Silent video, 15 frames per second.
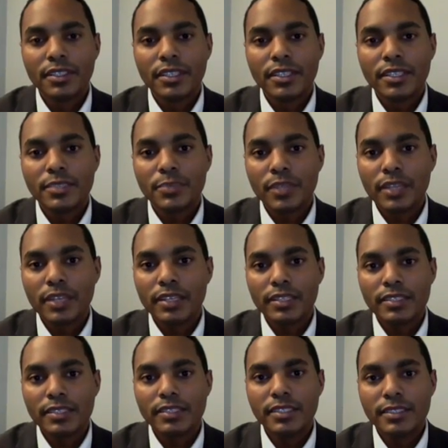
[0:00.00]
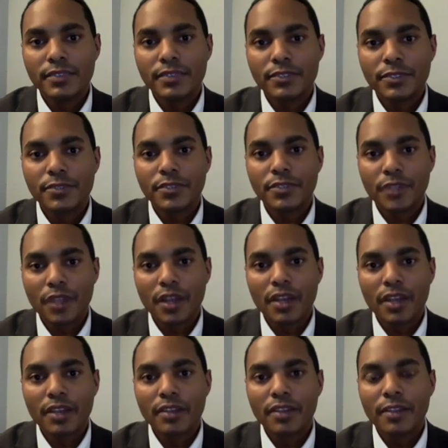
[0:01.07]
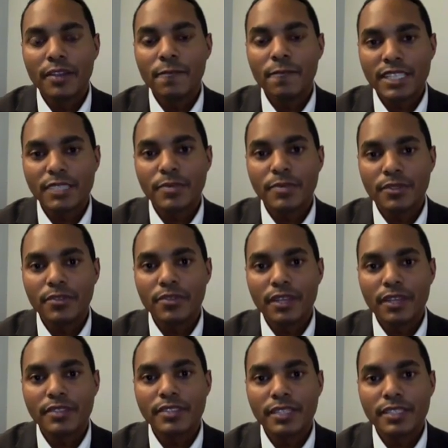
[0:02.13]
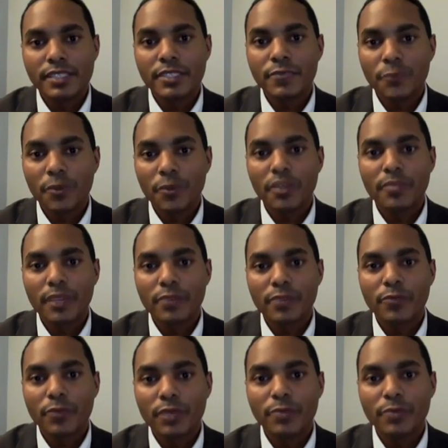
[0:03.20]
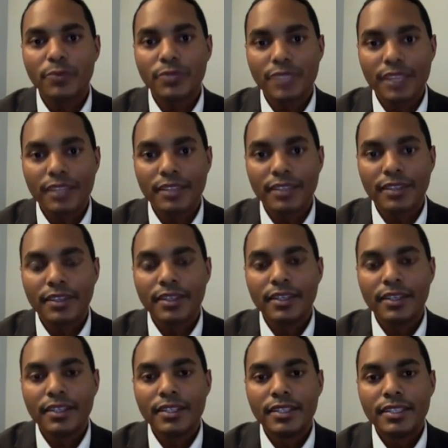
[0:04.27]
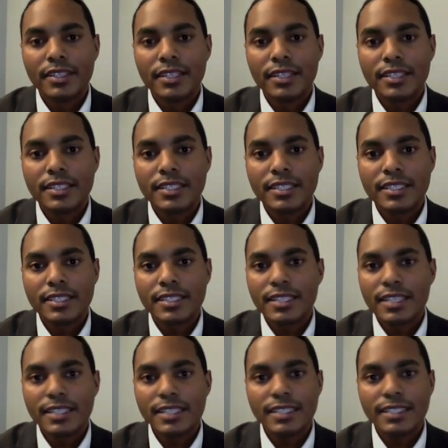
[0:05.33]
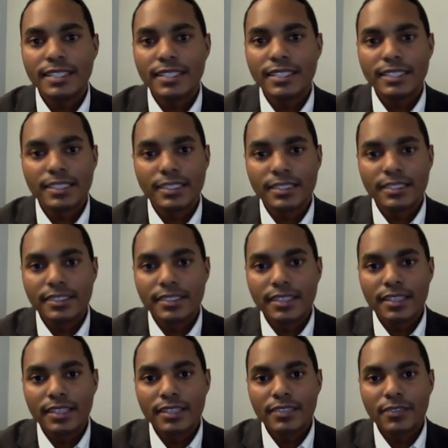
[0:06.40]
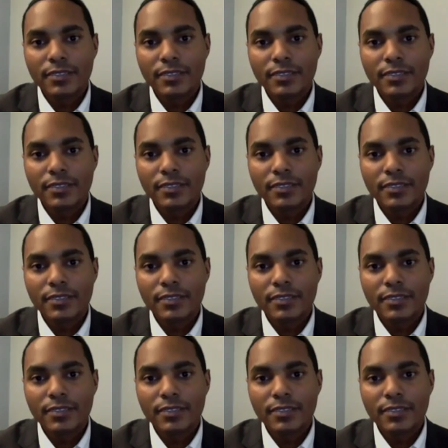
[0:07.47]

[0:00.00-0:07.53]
is planting the seeds of its own decline. Investment in the United States has fallen by 40% uh, since the 1960s. And so